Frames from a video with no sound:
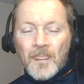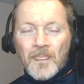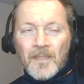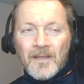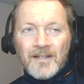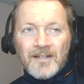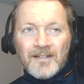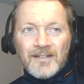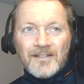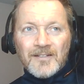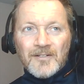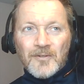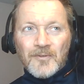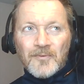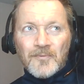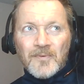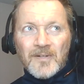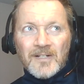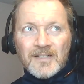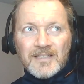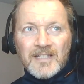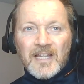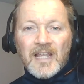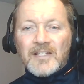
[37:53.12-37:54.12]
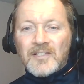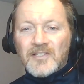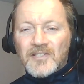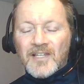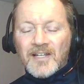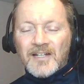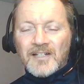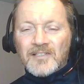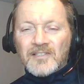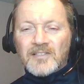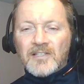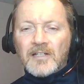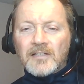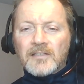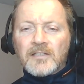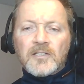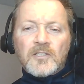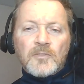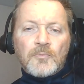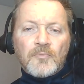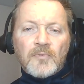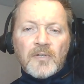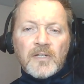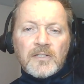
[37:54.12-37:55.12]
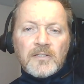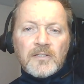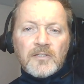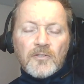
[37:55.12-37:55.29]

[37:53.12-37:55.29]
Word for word: you know, a 10 second cycling sprint.